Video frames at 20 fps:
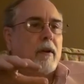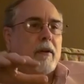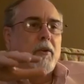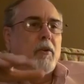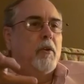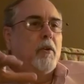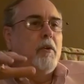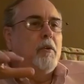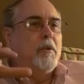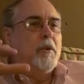
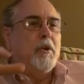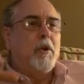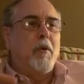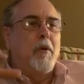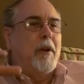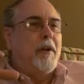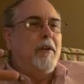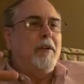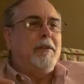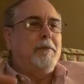huge,
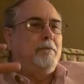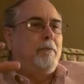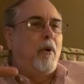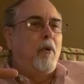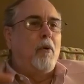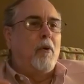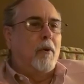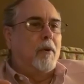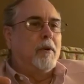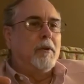horrendous
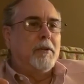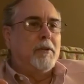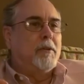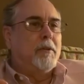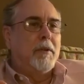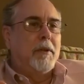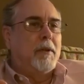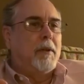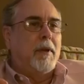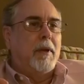pores
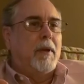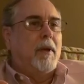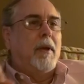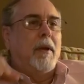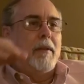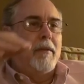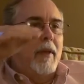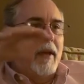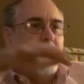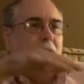
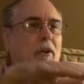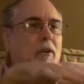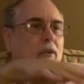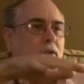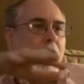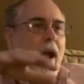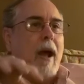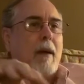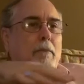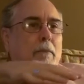that could
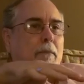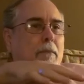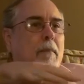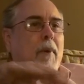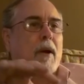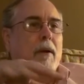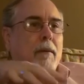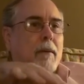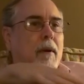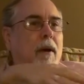trap
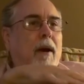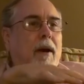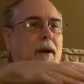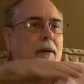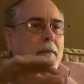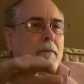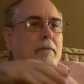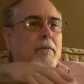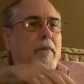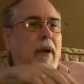
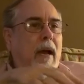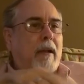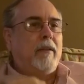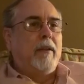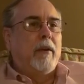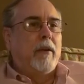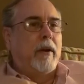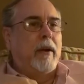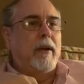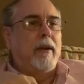uh,
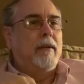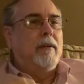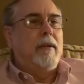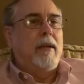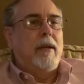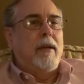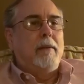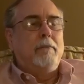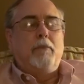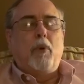bacteria.
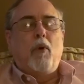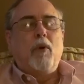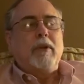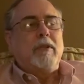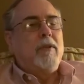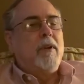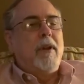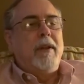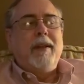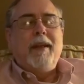
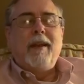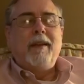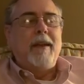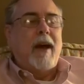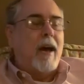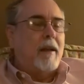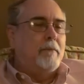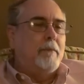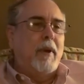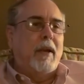Porcelain
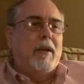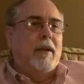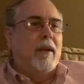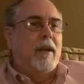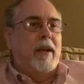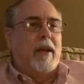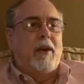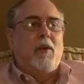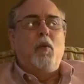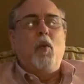cannot be
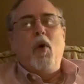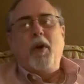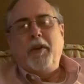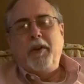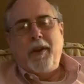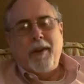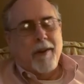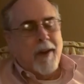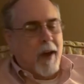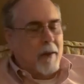cleaned.
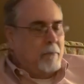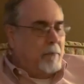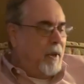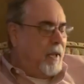Wood cannot